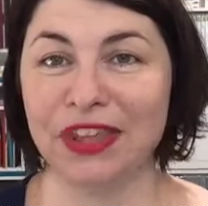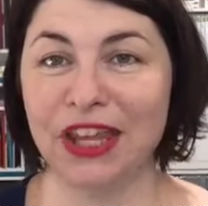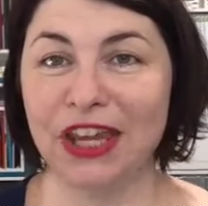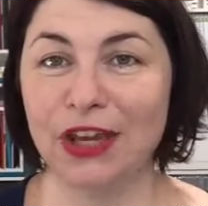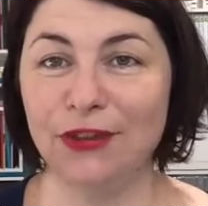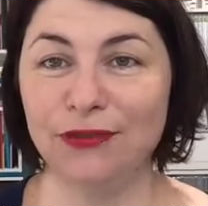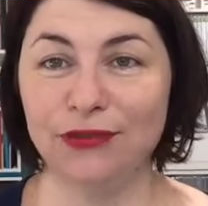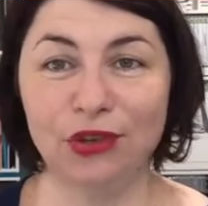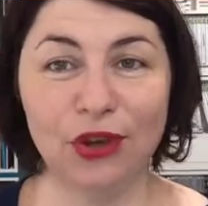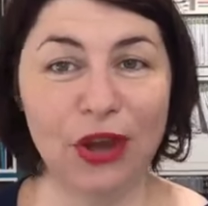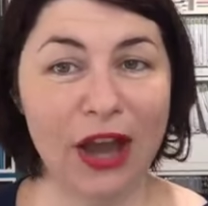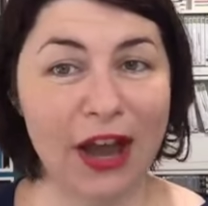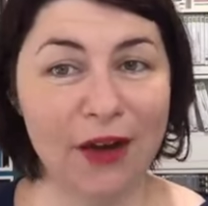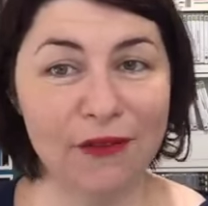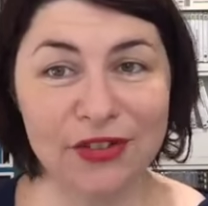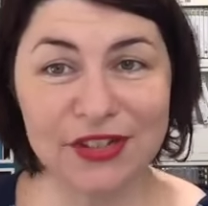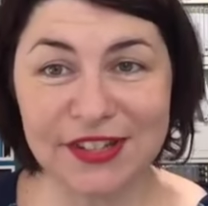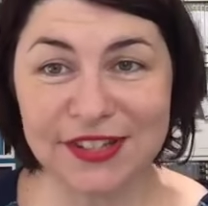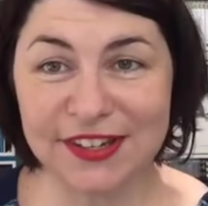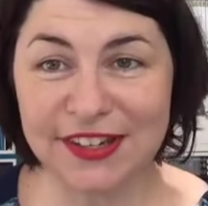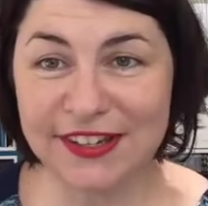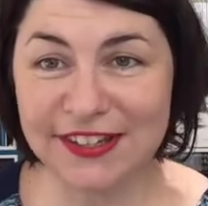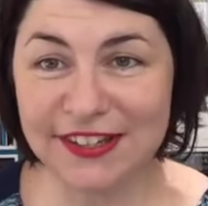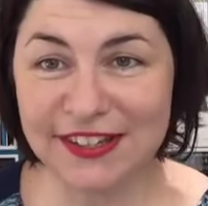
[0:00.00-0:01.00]
If you
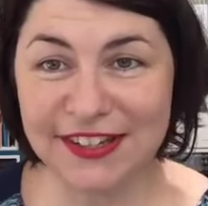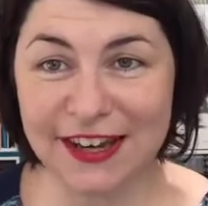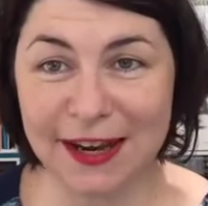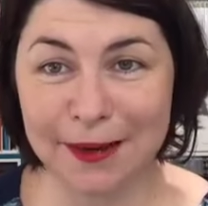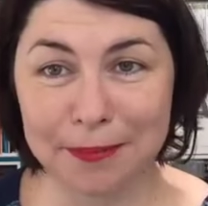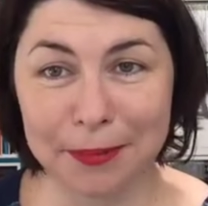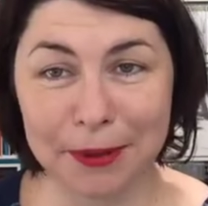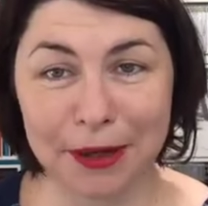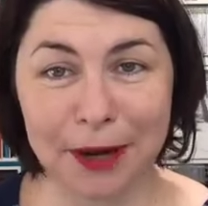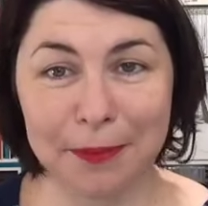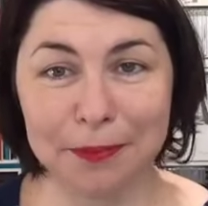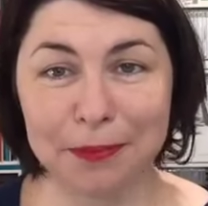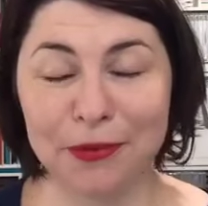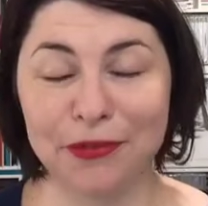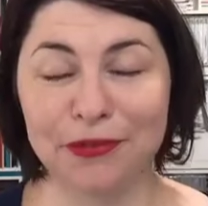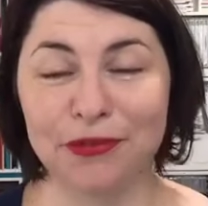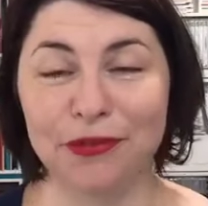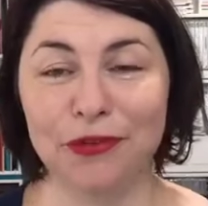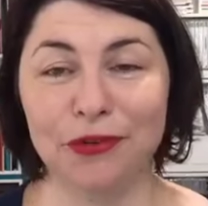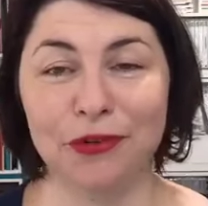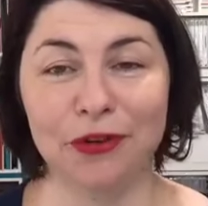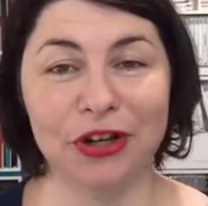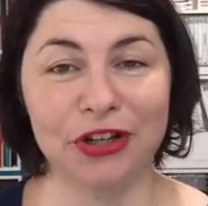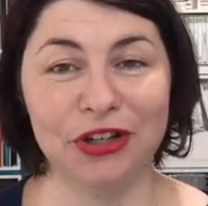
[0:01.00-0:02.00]
haven't seen Stampin' Up
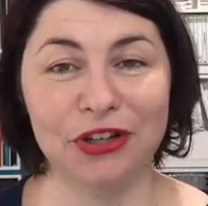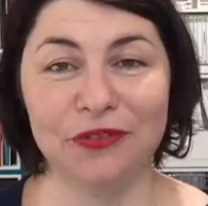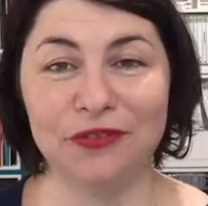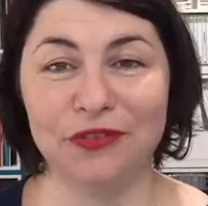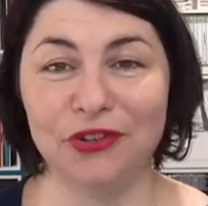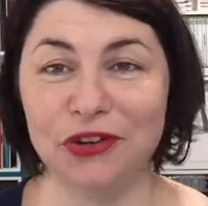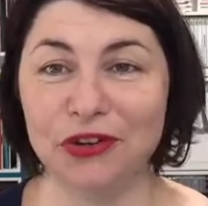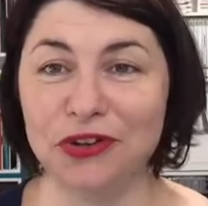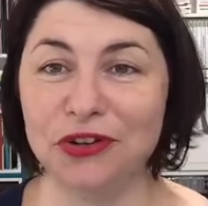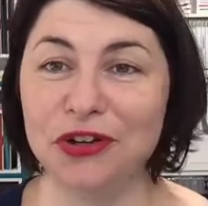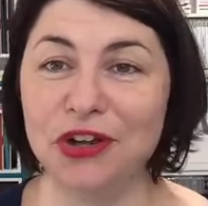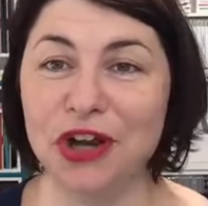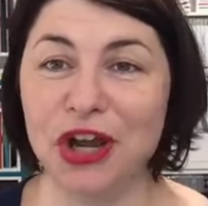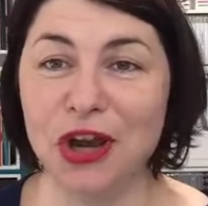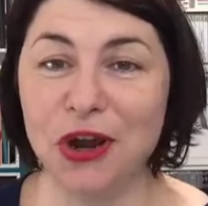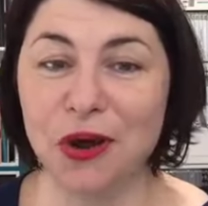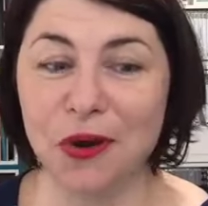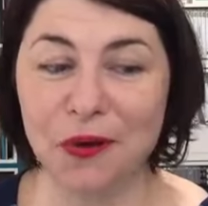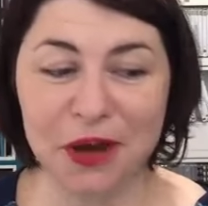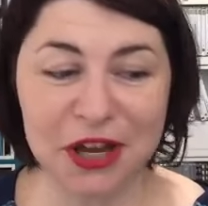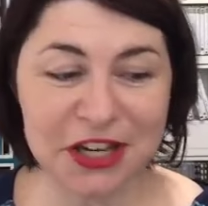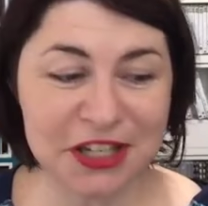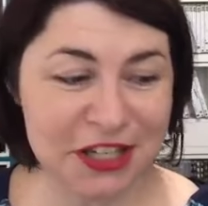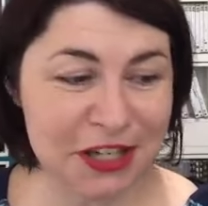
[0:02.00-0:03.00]
before and you've got
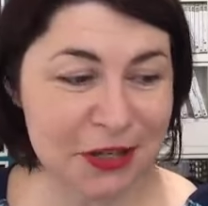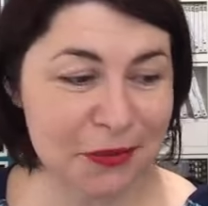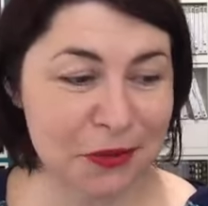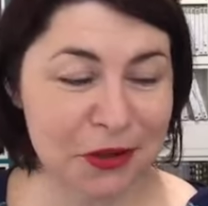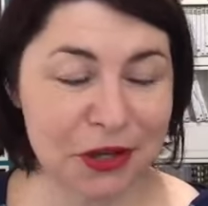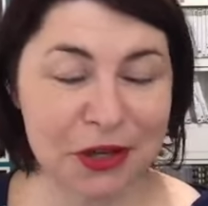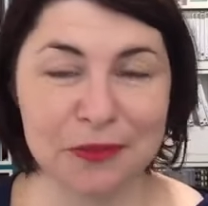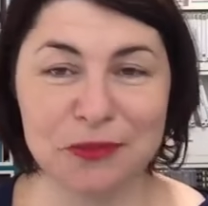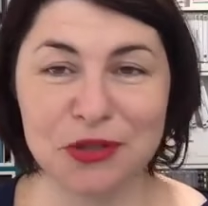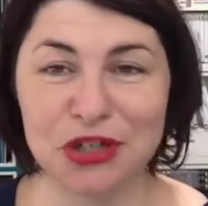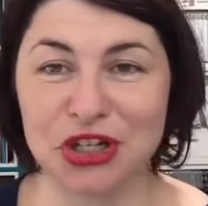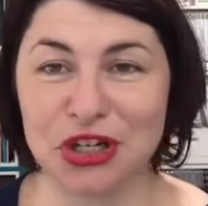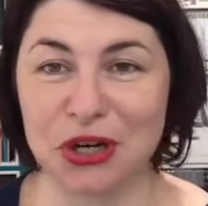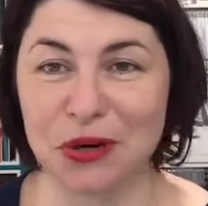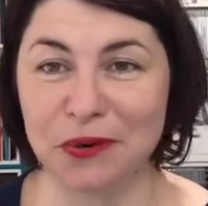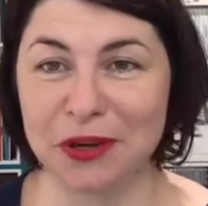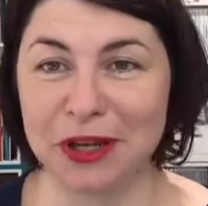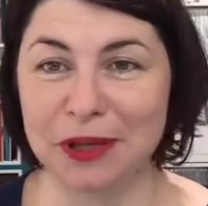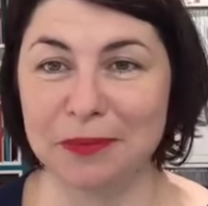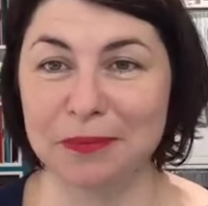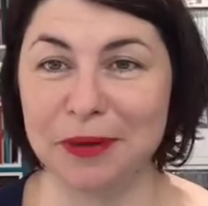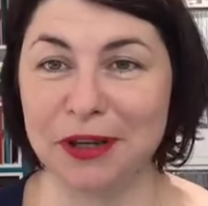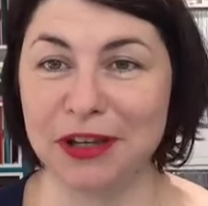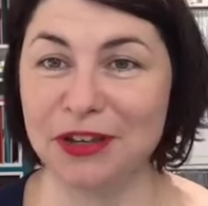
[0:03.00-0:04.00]
no idea what I'm
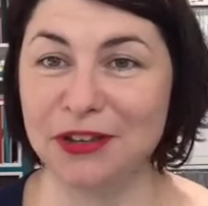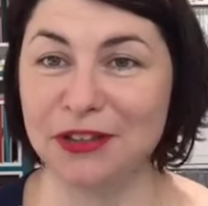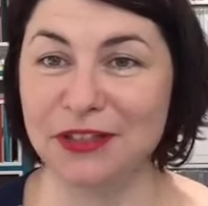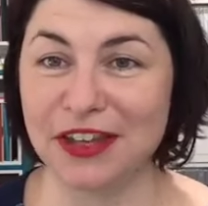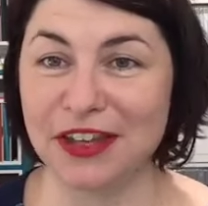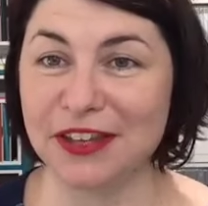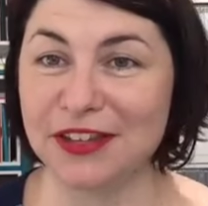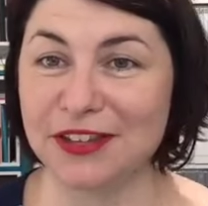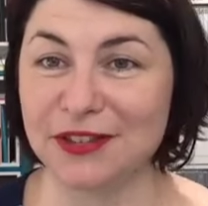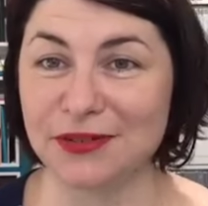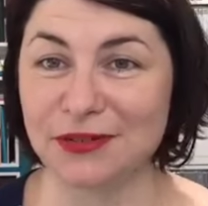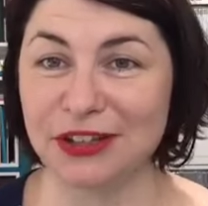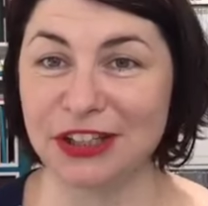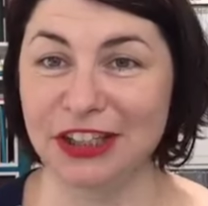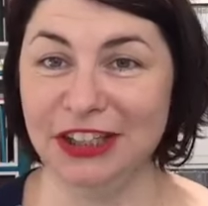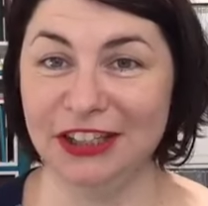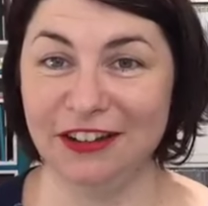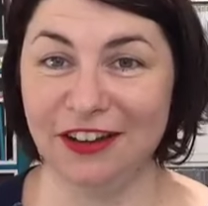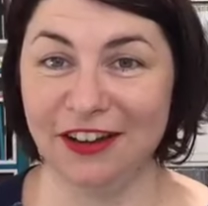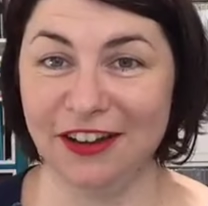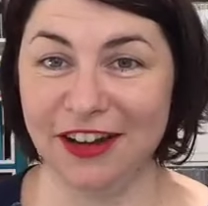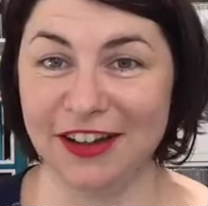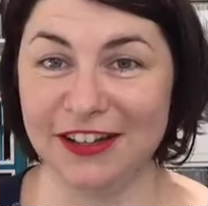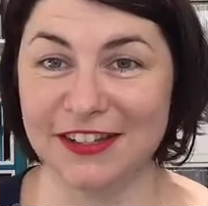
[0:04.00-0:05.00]
showing, but you think it's really
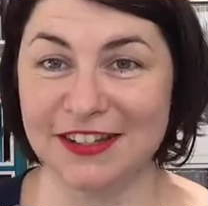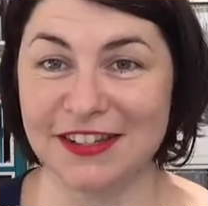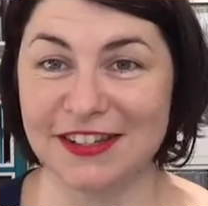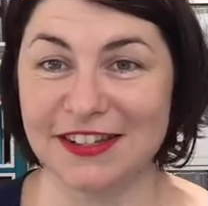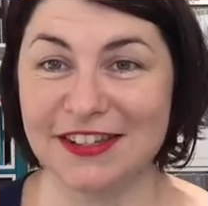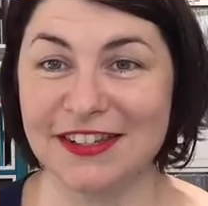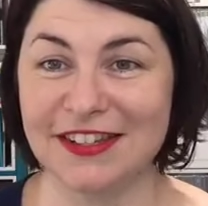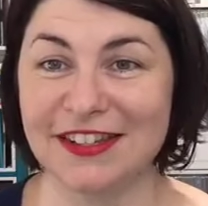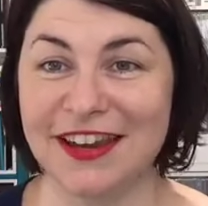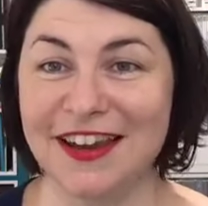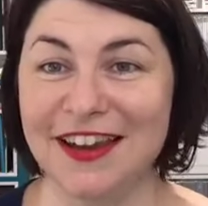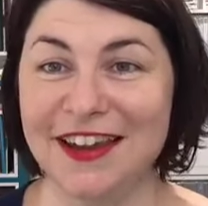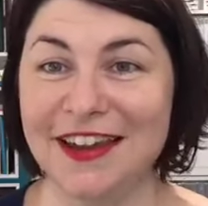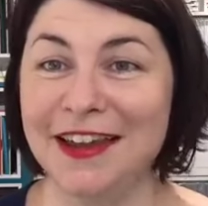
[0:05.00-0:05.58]
nice,